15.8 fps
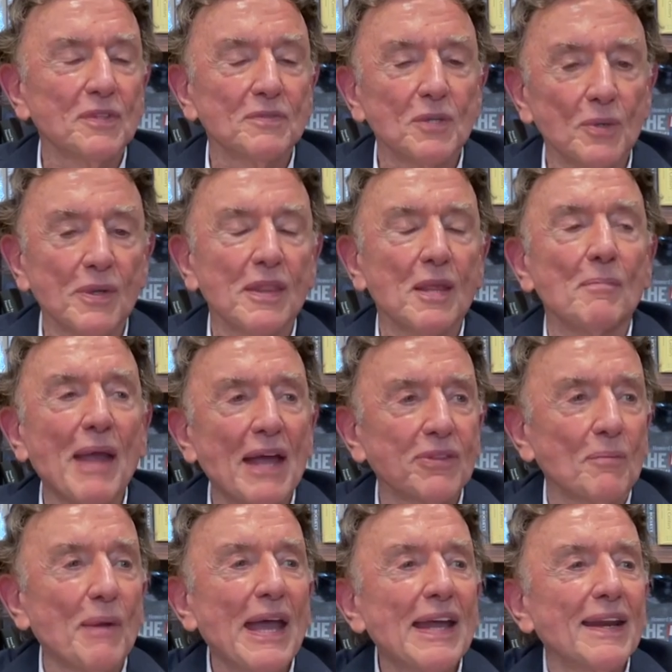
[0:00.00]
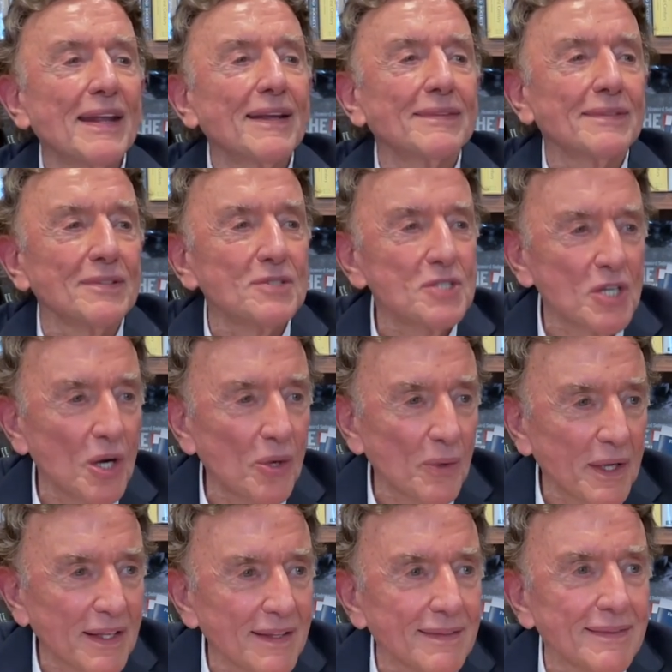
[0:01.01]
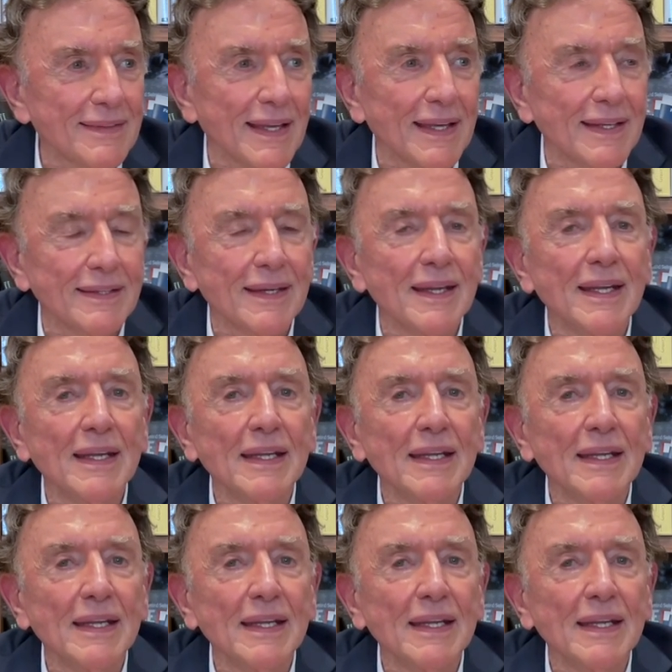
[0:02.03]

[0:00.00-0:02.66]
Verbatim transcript: of doing the mathematics and showing that